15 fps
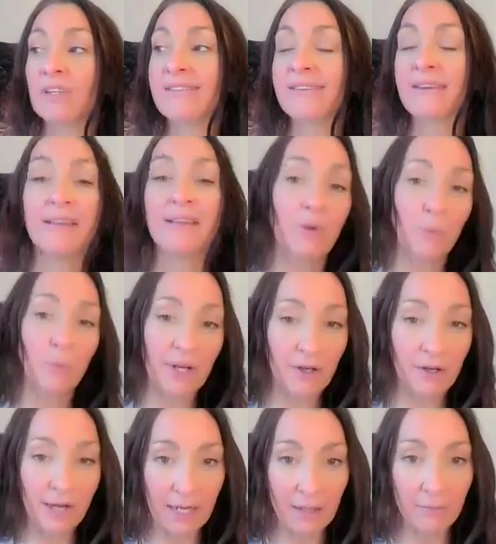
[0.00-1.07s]
so that we
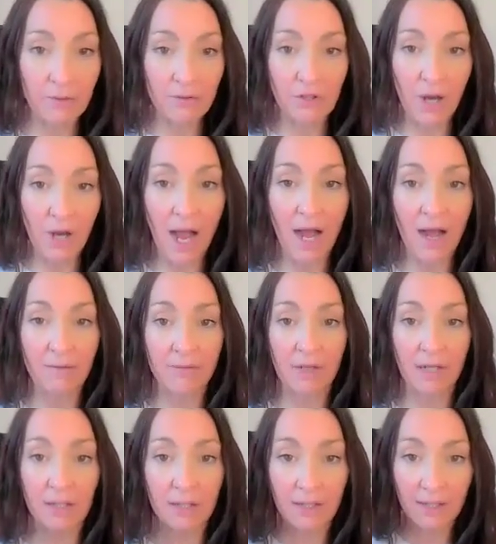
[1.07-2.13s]
are able to have
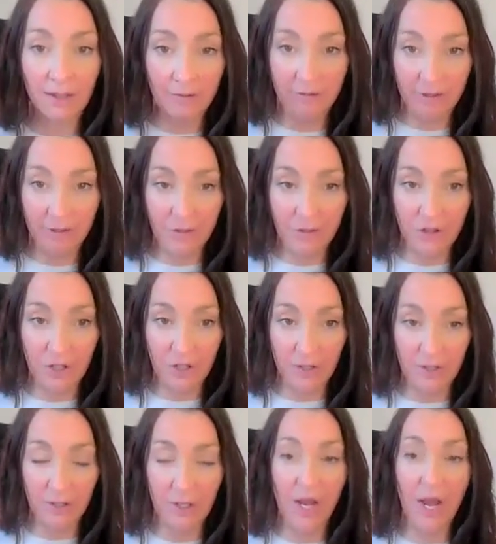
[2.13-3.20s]
a clear
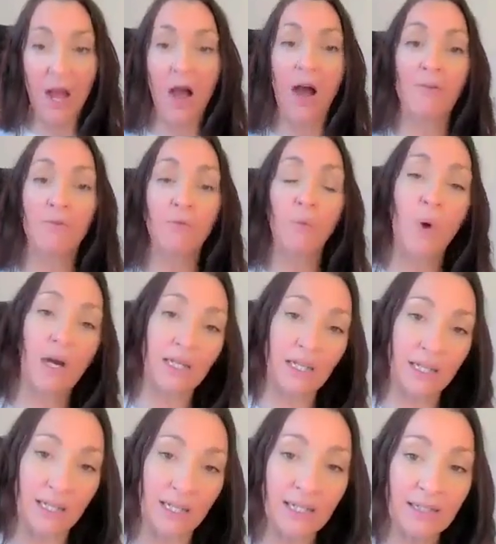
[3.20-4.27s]
vision of what
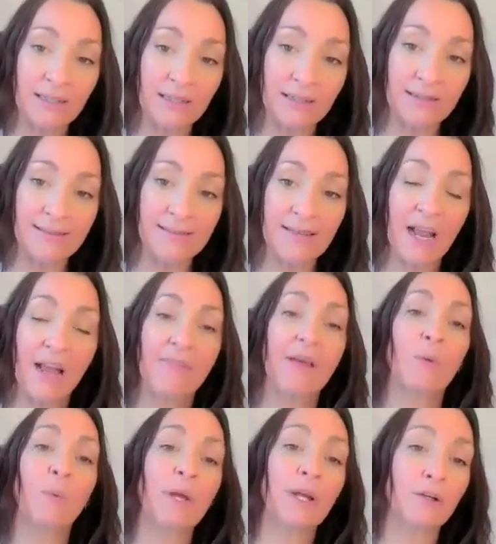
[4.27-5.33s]
it is
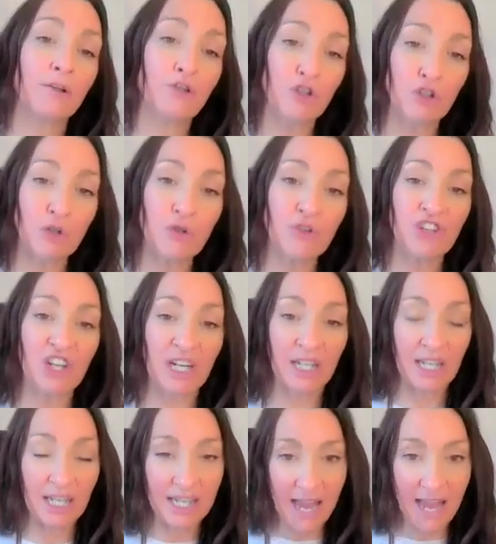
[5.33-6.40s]
that we are choosing
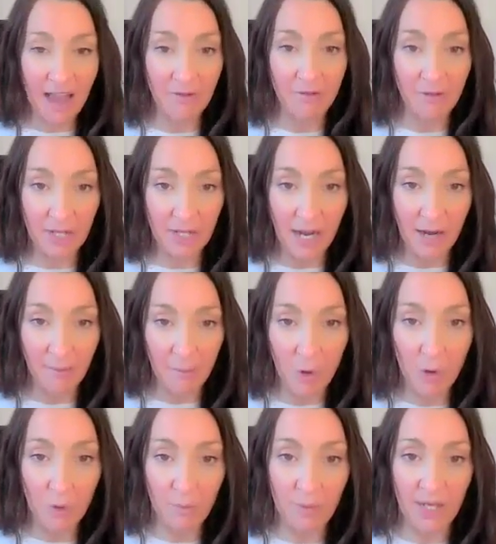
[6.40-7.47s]
in every now
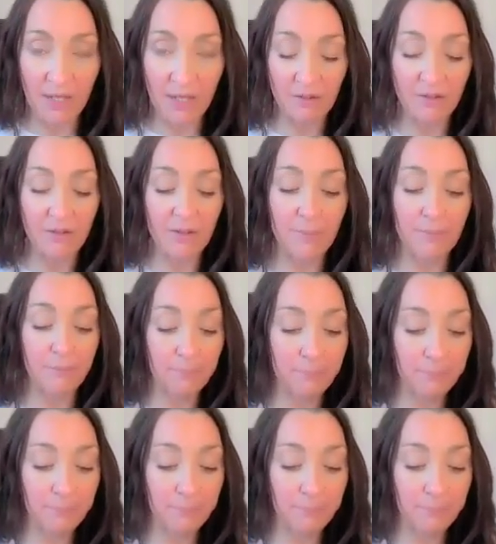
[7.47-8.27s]
moment.